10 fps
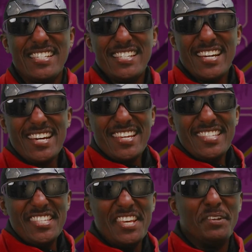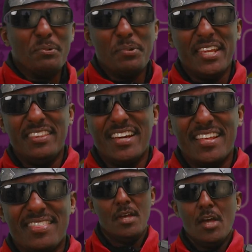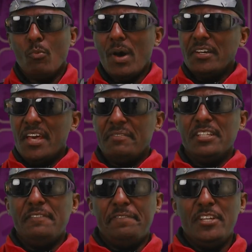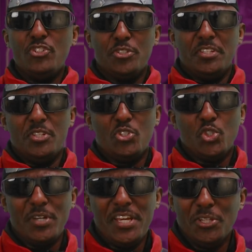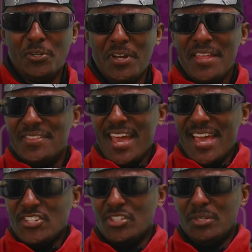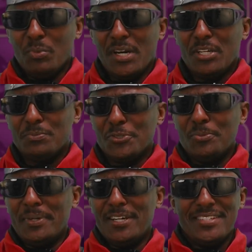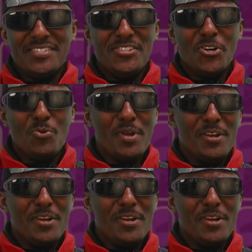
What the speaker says: I ain't giving away nothing. While heavily featured in the trailer, the action in Wild Robot is nowhere